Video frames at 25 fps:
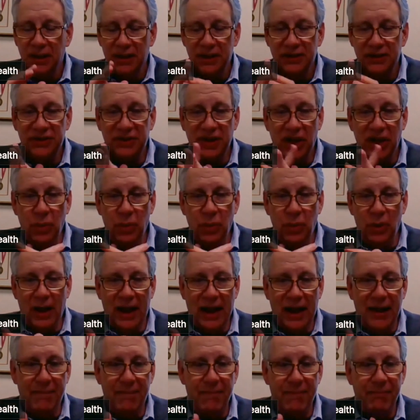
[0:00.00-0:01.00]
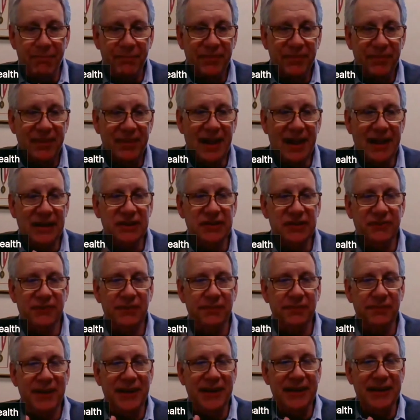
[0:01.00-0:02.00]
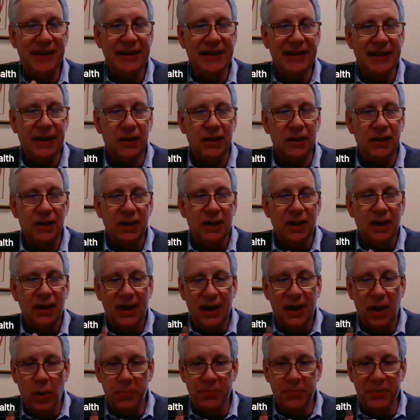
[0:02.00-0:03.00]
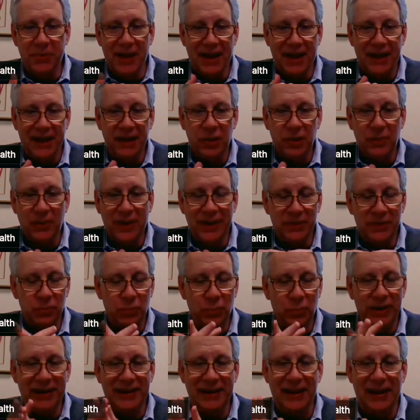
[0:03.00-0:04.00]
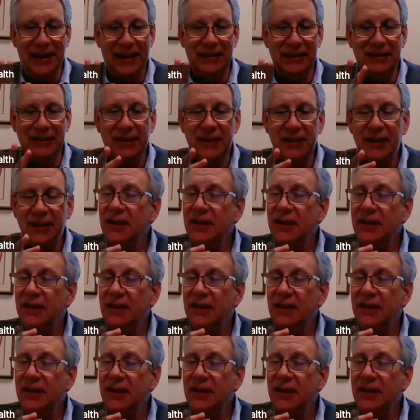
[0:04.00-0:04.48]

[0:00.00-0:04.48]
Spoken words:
So thanks for being here. Hope you had a great weekend.